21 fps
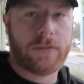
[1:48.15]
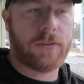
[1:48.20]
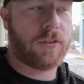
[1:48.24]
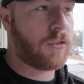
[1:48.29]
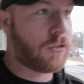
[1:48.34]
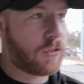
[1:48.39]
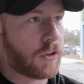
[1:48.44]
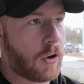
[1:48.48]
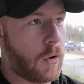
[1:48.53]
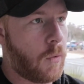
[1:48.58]

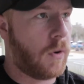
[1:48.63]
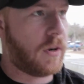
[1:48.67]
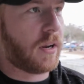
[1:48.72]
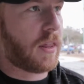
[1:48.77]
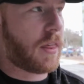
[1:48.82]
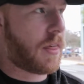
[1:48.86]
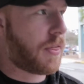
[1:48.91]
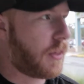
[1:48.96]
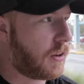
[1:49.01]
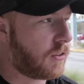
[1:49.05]
So one of
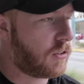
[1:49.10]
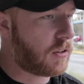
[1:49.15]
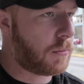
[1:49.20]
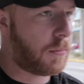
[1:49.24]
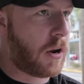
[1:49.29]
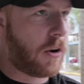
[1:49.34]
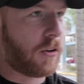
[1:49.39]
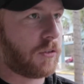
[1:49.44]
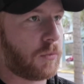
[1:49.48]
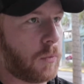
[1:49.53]
the things I've
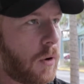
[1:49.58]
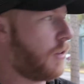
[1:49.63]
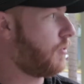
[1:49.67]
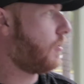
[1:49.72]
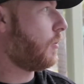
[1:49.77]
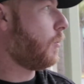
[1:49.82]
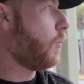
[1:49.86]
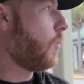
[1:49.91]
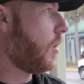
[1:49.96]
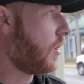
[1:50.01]
noticed
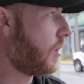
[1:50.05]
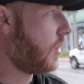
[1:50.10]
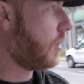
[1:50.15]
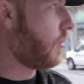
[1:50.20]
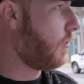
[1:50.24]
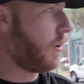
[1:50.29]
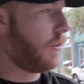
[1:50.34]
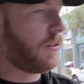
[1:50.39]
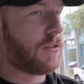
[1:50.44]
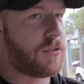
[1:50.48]
walking
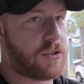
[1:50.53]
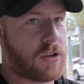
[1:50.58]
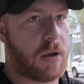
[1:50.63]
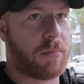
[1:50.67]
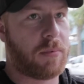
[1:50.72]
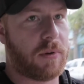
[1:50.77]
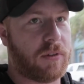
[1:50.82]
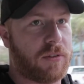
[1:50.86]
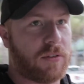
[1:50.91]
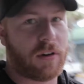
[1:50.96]
around the
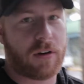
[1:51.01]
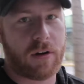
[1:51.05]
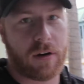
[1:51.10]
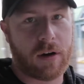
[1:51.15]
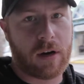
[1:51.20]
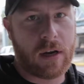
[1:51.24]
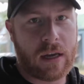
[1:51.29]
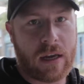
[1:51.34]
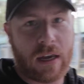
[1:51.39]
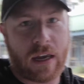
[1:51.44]
shopping center
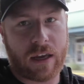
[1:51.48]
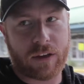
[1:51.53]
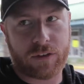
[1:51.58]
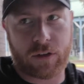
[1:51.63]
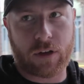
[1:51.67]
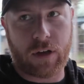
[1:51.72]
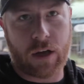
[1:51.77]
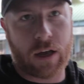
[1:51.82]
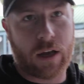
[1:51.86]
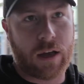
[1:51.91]
is,
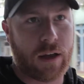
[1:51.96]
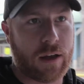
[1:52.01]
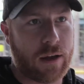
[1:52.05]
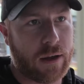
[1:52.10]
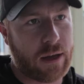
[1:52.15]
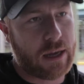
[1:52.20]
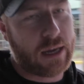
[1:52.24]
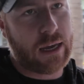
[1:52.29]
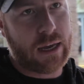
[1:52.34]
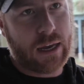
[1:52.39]
uh,
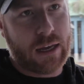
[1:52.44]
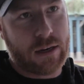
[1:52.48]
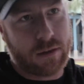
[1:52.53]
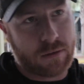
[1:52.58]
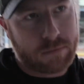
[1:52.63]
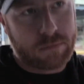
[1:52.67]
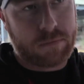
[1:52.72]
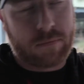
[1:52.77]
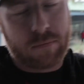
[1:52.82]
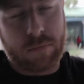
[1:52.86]
and
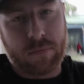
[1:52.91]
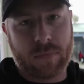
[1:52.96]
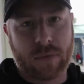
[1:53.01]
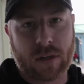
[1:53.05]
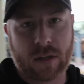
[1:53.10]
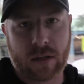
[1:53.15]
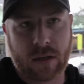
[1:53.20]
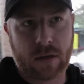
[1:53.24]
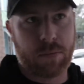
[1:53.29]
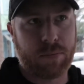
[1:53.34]

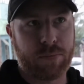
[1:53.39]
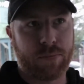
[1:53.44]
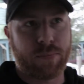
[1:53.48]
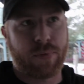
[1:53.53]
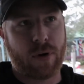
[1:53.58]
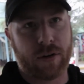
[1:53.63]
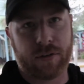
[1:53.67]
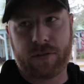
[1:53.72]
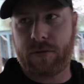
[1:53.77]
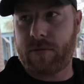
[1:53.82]

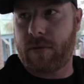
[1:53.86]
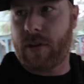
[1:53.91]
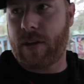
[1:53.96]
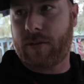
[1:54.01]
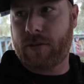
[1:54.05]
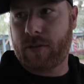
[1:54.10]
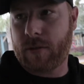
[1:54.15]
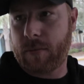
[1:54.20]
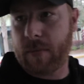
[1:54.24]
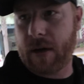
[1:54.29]
brought this
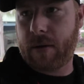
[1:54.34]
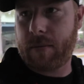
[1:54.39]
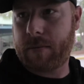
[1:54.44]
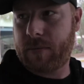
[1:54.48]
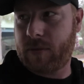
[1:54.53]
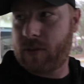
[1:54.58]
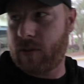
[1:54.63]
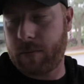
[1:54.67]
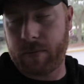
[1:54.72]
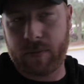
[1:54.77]
to my
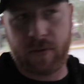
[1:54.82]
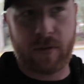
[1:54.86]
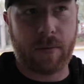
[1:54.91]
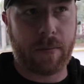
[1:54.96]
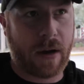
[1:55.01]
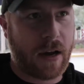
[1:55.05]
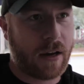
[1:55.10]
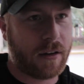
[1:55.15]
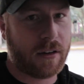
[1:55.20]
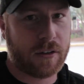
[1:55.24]
to, to
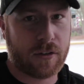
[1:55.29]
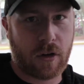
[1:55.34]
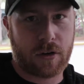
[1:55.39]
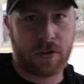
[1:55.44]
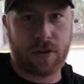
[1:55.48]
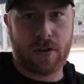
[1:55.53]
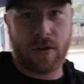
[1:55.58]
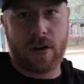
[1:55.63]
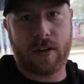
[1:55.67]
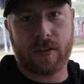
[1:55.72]
mind to talk
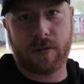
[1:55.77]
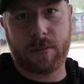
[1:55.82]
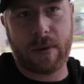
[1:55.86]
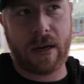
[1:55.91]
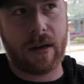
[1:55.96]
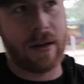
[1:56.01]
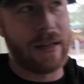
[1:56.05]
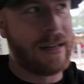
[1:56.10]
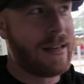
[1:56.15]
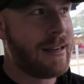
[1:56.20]
to you guys
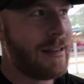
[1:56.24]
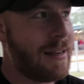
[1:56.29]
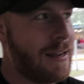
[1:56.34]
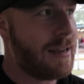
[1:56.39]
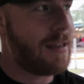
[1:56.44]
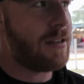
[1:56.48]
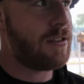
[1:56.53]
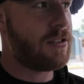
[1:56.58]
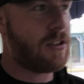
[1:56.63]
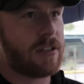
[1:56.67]
about,
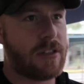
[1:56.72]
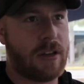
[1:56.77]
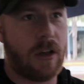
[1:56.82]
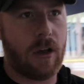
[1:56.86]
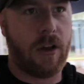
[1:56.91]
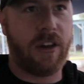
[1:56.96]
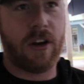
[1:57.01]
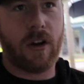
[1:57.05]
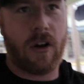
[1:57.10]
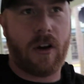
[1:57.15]
is just
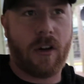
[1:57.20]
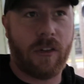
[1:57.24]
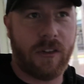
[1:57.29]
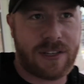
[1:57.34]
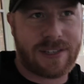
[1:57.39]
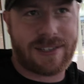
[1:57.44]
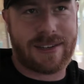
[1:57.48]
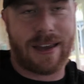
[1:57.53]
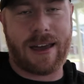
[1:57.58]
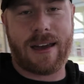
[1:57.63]
you know all the
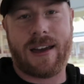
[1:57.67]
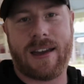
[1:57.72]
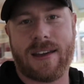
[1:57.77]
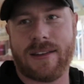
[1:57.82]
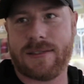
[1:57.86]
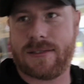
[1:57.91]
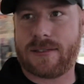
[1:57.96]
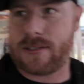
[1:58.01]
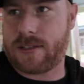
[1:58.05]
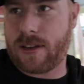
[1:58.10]

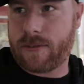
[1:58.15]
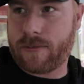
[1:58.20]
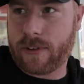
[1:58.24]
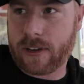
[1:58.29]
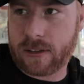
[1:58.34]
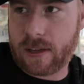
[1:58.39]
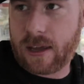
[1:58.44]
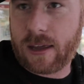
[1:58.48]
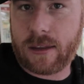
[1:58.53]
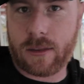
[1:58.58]
signs and stuff
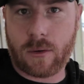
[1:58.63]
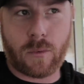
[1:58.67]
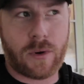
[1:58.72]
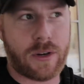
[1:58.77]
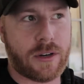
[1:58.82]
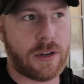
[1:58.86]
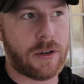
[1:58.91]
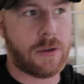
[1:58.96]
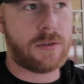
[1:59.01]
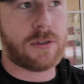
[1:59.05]
like that in the
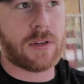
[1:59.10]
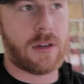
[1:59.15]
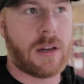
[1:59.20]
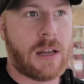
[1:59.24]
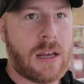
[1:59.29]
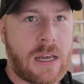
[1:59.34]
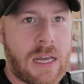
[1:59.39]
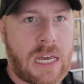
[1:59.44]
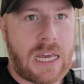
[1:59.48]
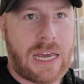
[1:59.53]
windows.
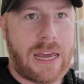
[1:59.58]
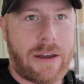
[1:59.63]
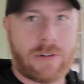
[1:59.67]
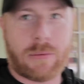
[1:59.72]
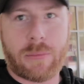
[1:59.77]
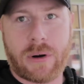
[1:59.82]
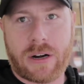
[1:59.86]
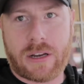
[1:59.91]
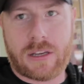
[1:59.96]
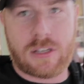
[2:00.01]

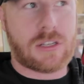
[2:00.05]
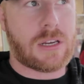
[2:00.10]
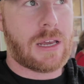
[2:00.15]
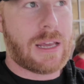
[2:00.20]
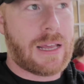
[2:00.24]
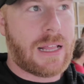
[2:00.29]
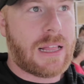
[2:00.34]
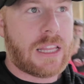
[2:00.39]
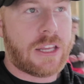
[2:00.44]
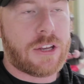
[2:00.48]
Everybody's
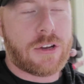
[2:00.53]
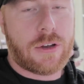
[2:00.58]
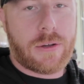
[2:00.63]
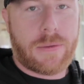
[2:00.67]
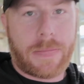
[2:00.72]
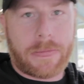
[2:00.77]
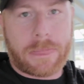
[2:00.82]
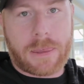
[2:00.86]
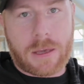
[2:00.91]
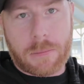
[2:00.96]

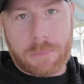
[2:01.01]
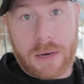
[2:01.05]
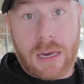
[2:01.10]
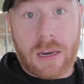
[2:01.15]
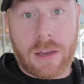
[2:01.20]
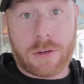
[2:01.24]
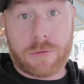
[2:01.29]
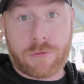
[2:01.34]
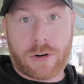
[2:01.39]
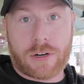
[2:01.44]

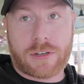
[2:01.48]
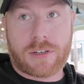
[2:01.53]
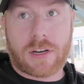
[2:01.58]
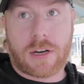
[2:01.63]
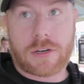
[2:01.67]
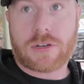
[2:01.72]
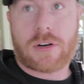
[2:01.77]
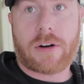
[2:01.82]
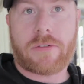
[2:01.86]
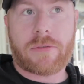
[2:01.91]
competing for
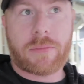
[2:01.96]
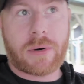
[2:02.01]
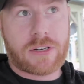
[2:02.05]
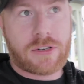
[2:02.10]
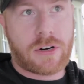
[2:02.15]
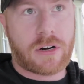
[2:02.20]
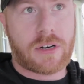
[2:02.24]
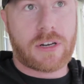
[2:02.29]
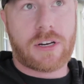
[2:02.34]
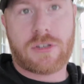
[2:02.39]
attention. Everybody's
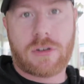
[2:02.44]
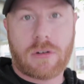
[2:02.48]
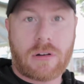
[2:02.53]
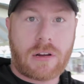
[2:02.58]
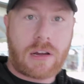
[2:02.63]
trying to get you to